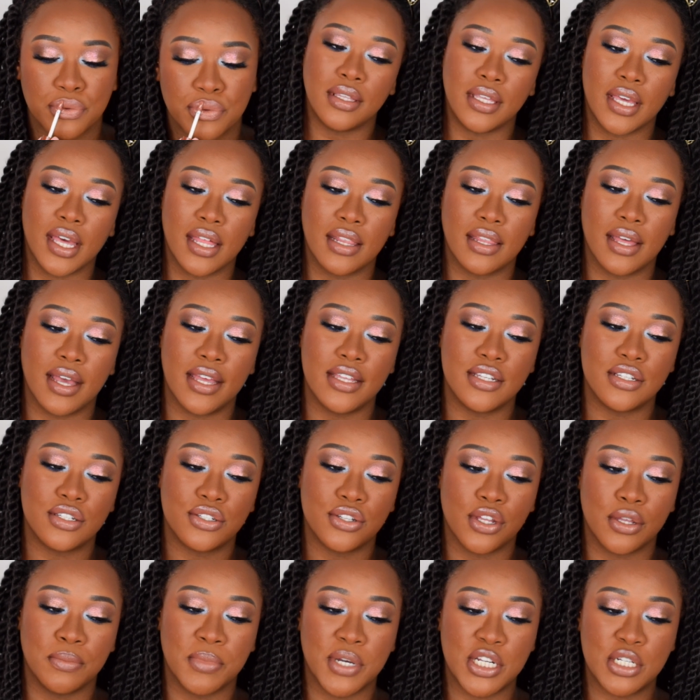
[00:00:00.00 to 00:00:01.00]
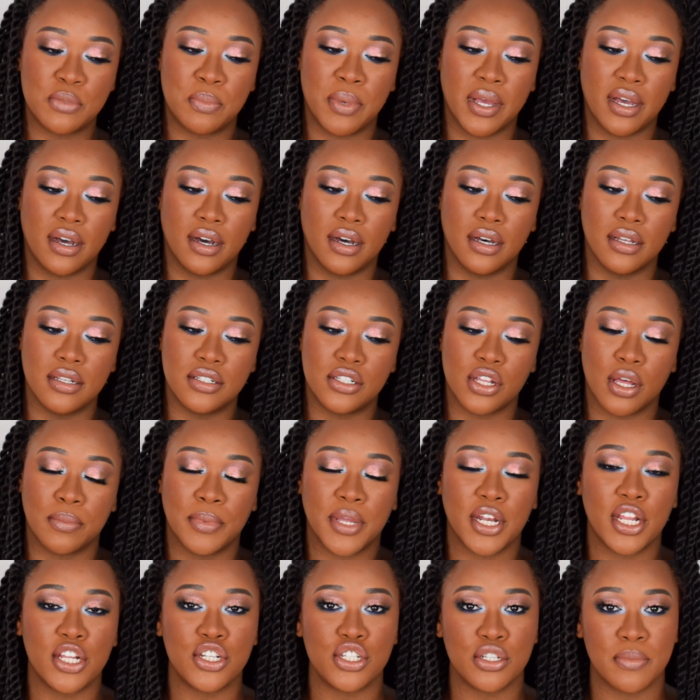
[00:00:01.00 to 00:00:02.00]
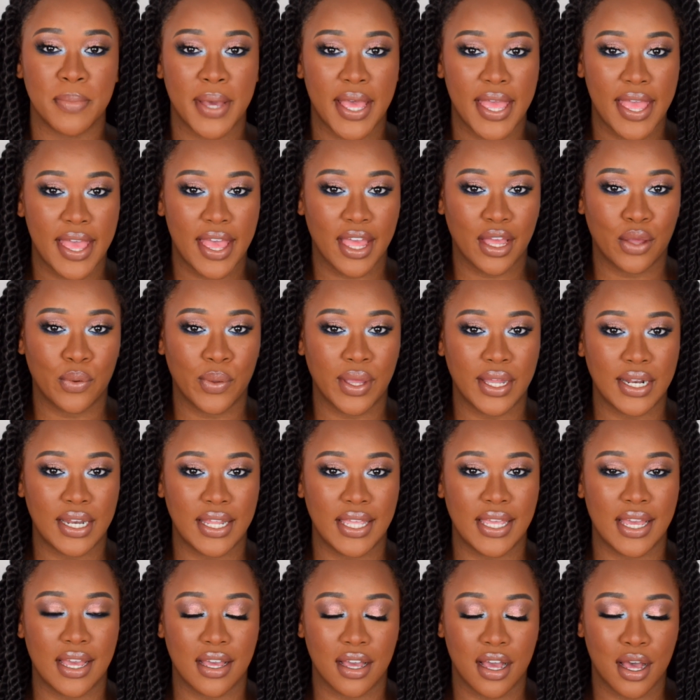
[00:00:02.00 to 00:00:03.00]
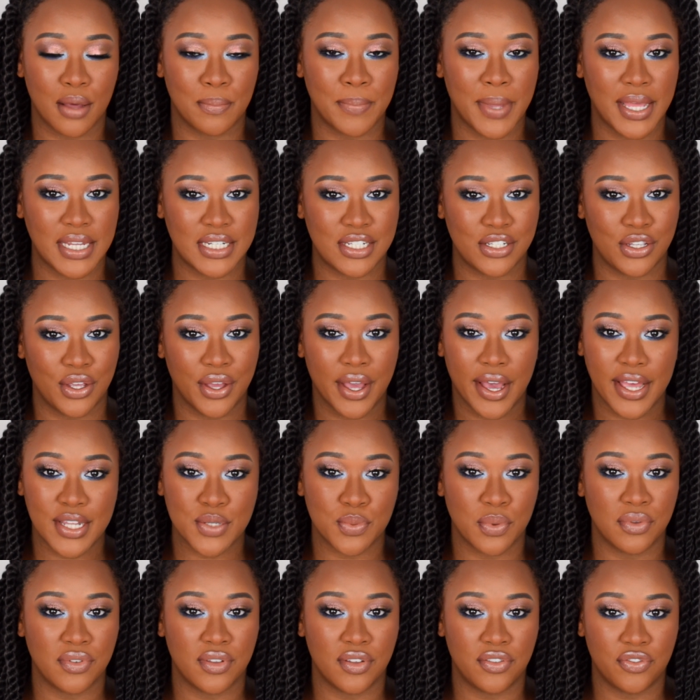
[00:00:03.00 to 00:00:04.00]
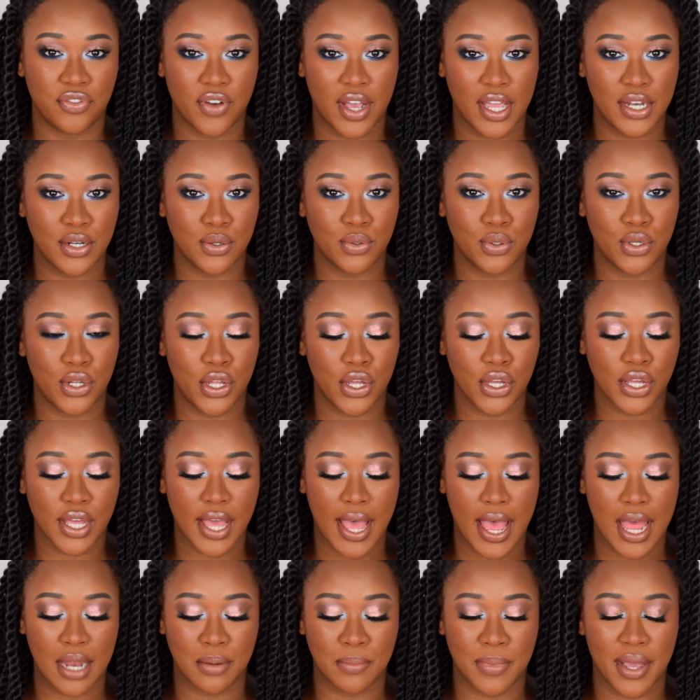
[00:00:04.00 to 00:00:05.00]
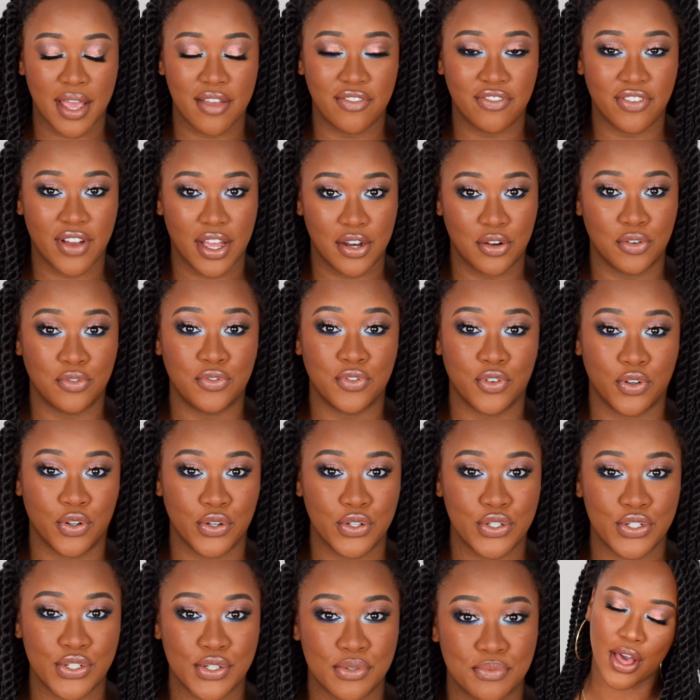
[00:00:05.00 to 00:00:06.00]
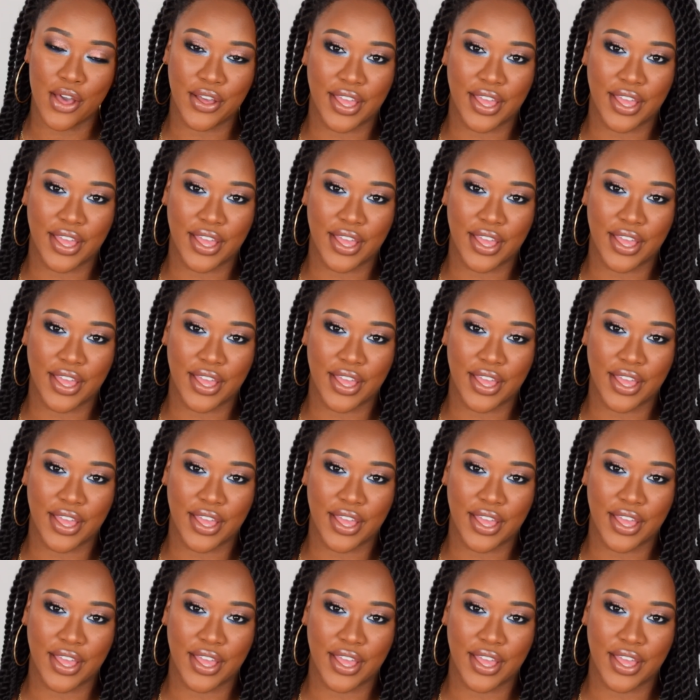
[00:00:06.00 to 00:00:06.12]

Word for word: yeah that is so much better so i'm gonna do my hair quickly and come back to you guys with the final look and my final thoughts